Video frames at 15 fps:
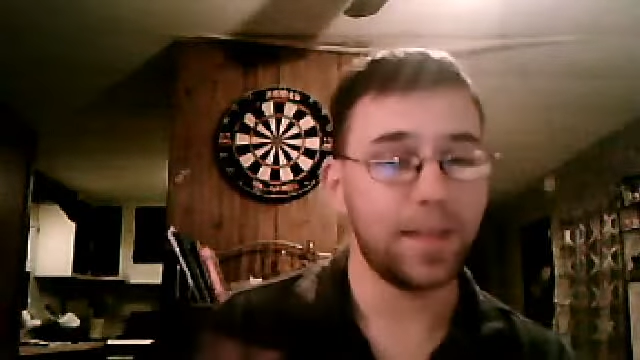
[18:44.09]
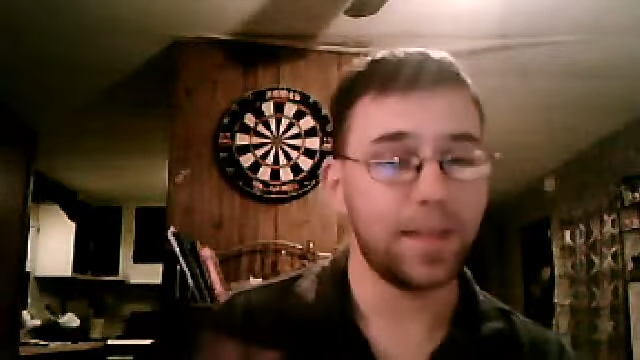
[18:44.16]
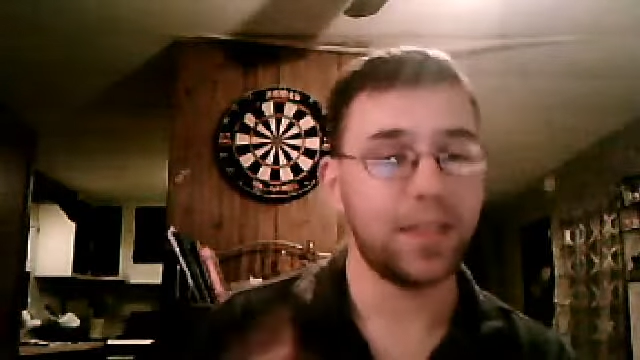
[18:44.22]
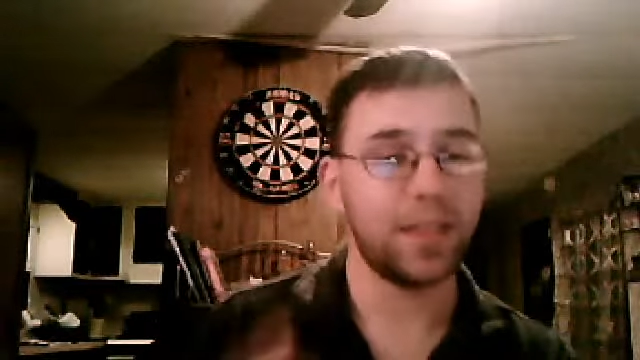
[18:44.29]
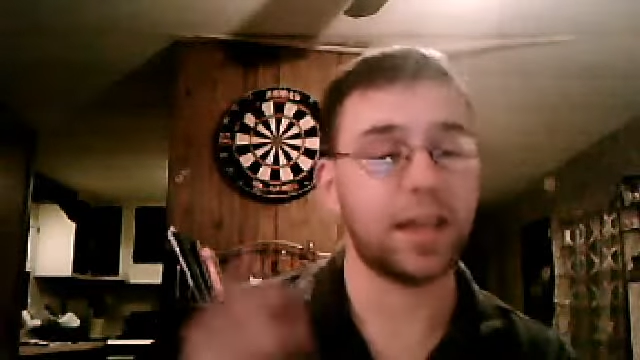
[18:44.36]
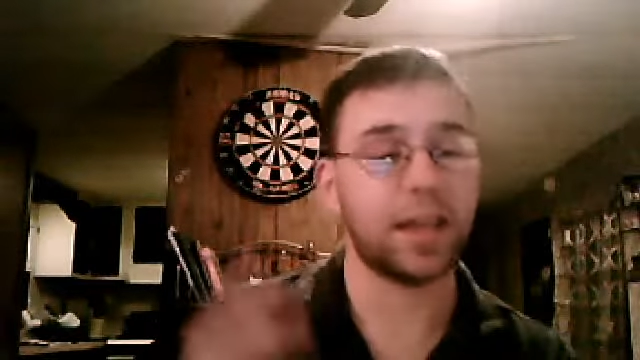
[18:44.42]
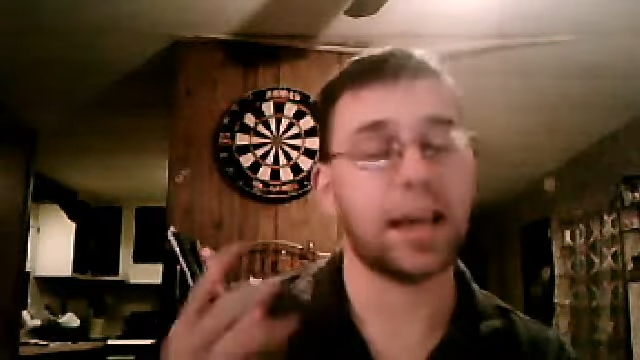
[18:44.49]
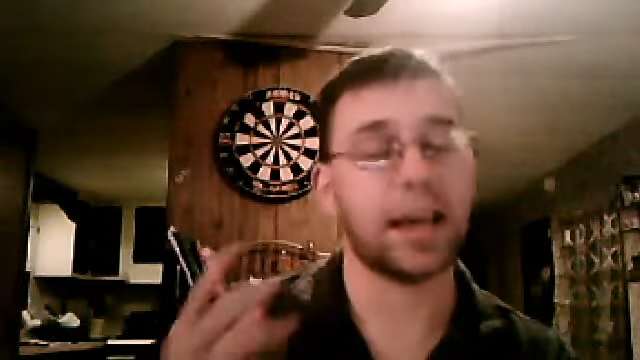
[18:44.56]

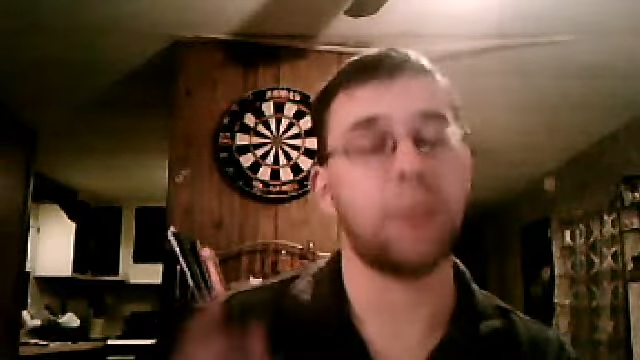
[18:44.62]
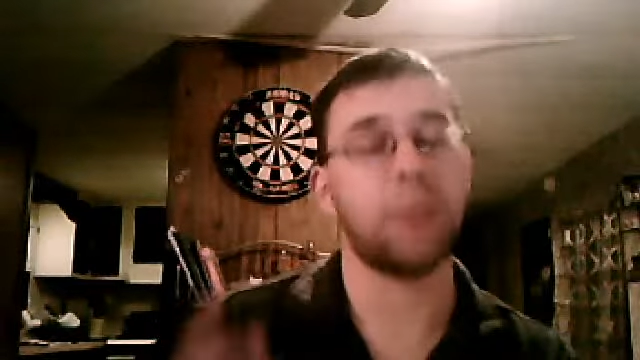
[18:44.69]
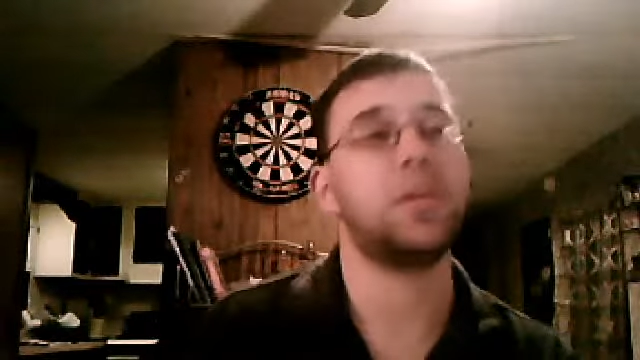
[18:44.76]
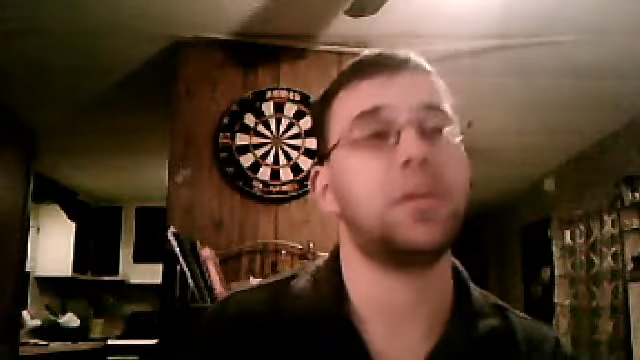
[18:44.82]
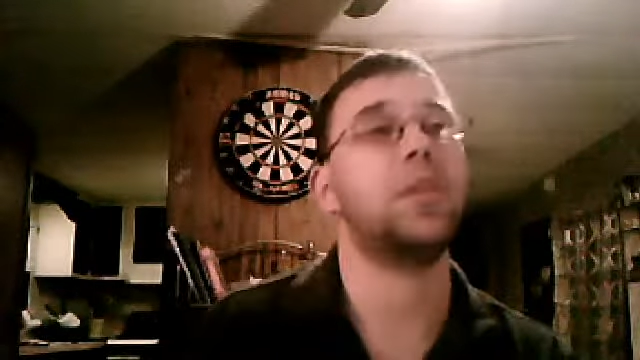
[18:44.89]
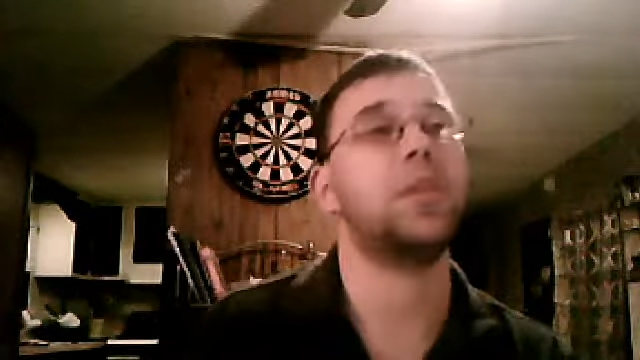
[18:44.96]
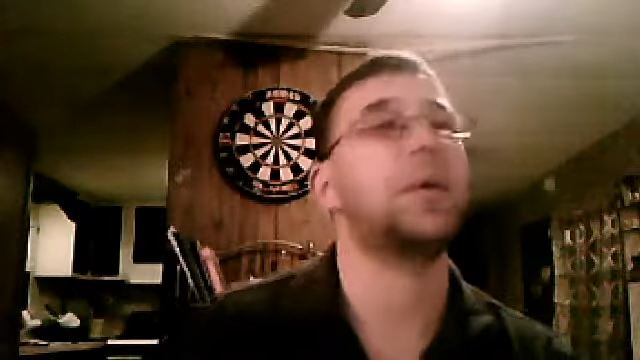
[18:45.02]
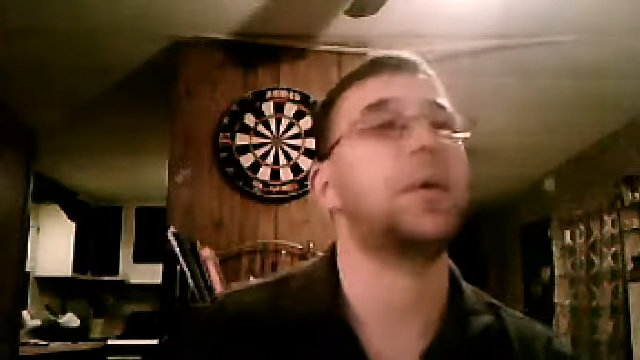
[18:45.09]
They can be a
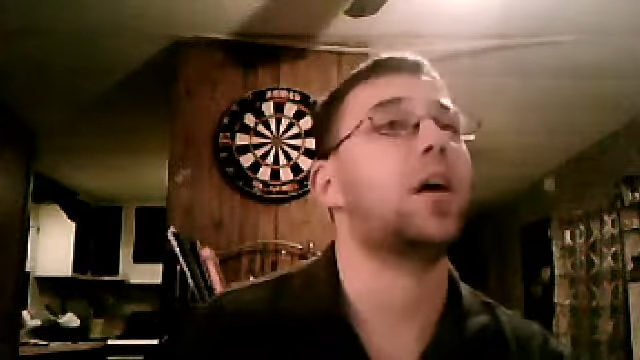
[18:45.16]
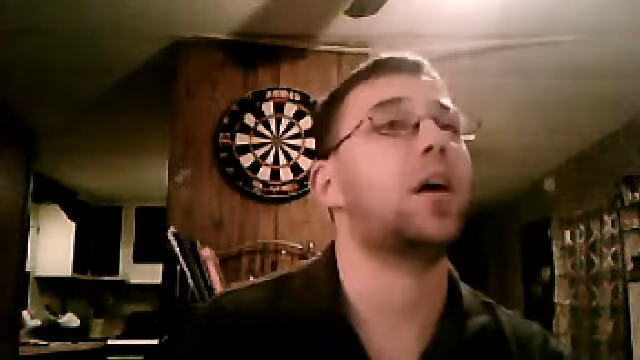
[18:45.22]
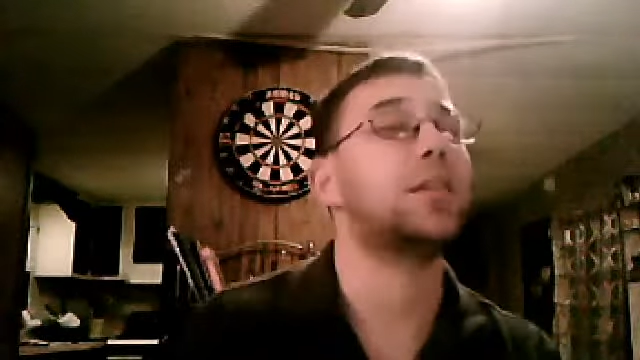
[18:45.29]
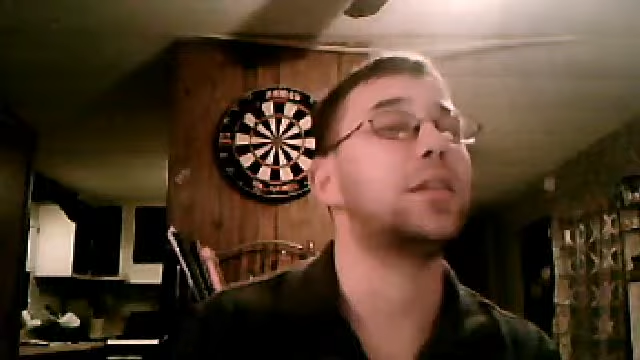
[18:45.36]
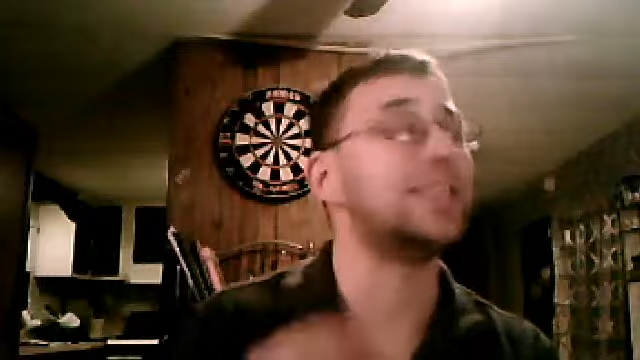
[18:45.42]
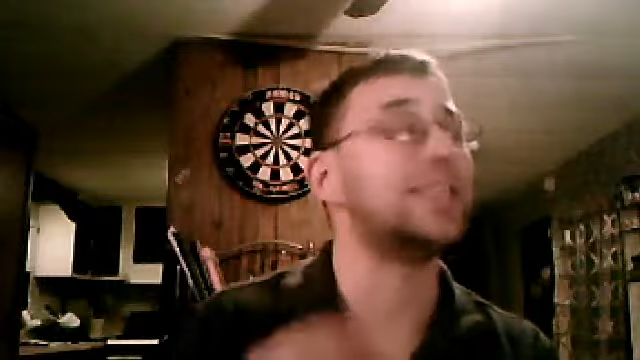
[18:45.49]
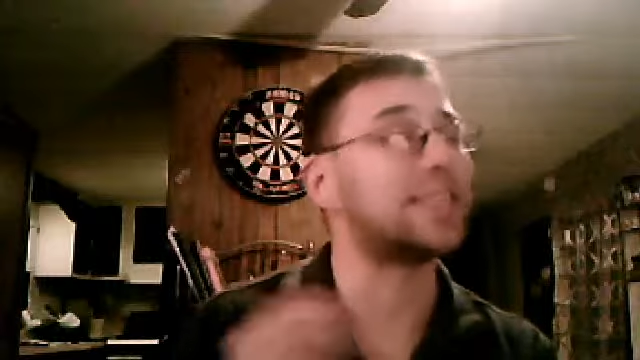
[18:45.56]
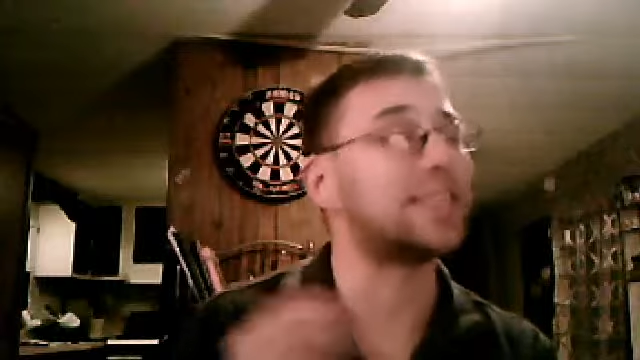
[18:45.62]
little bit hard to
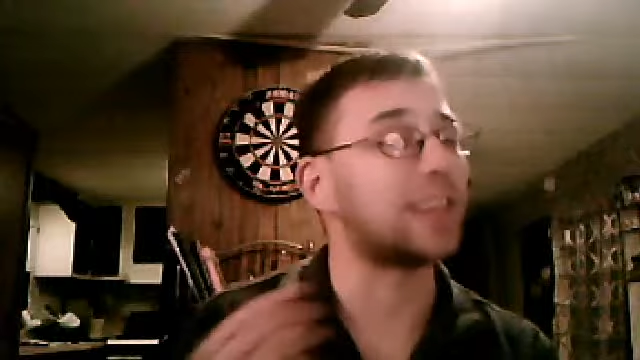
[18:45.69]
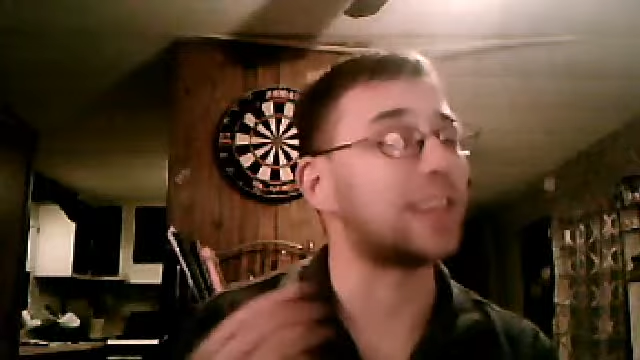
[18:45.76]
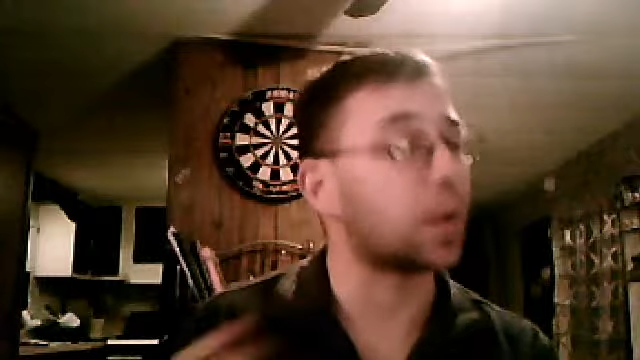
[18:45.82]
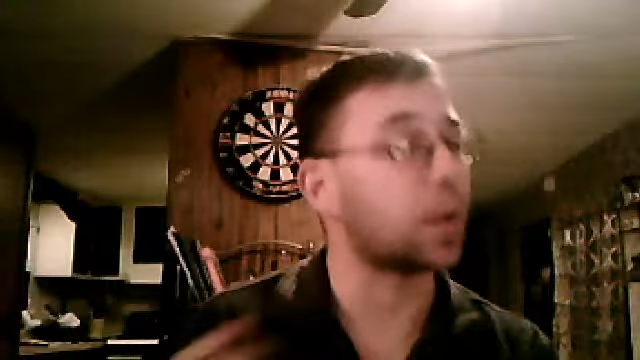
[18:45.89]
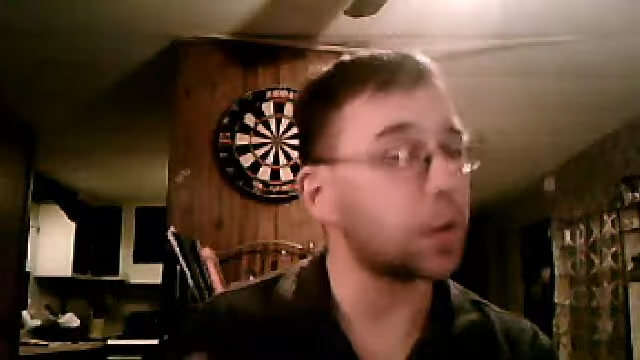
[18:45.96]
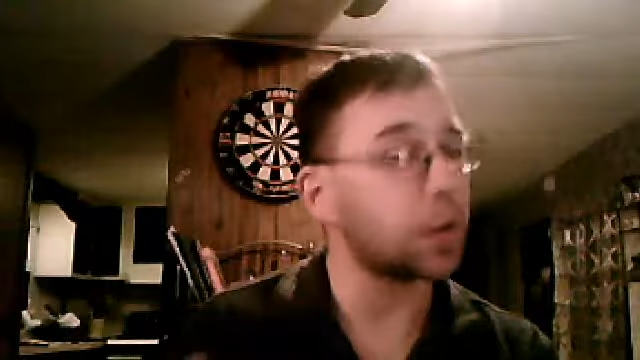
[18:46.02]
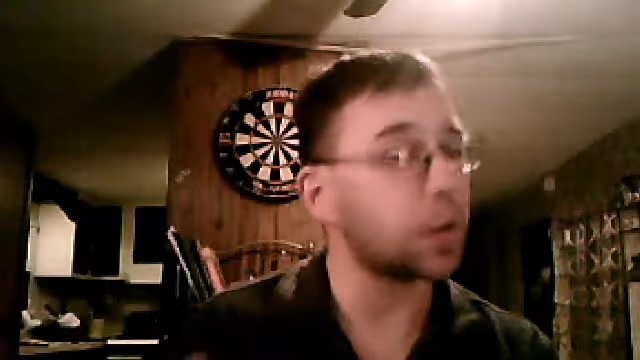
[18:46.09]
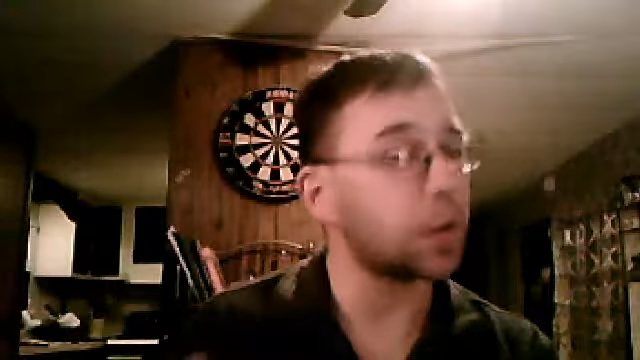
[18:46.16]

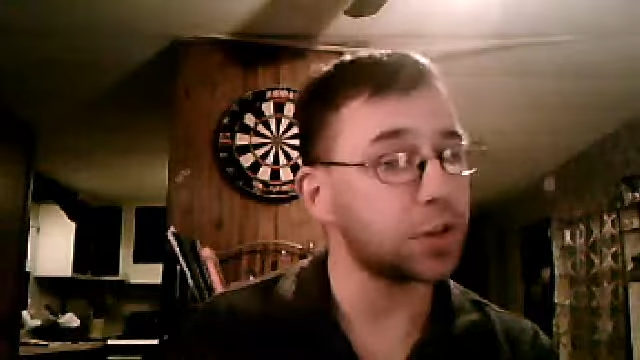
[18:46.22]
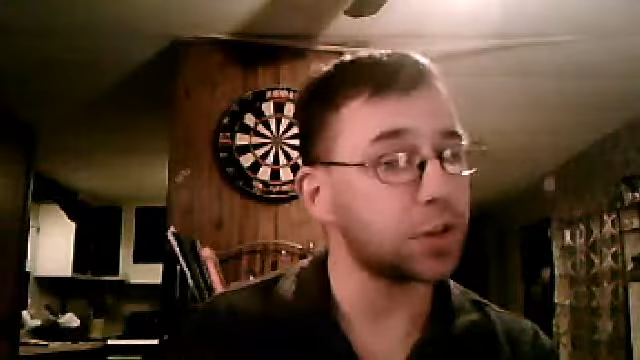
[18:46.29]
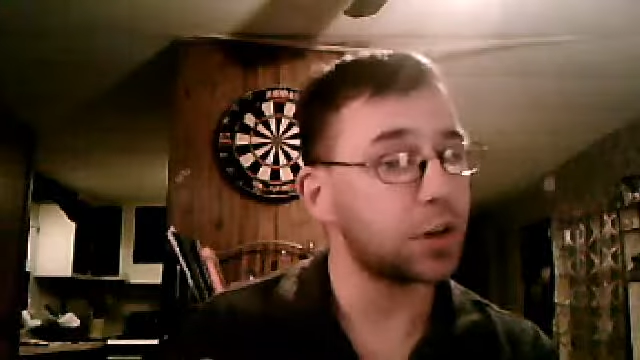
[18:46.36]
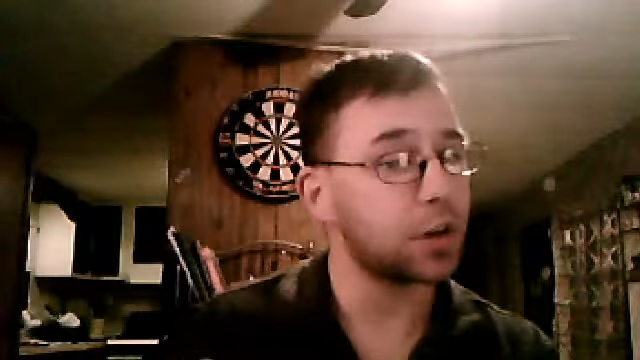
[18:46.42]
distinguish.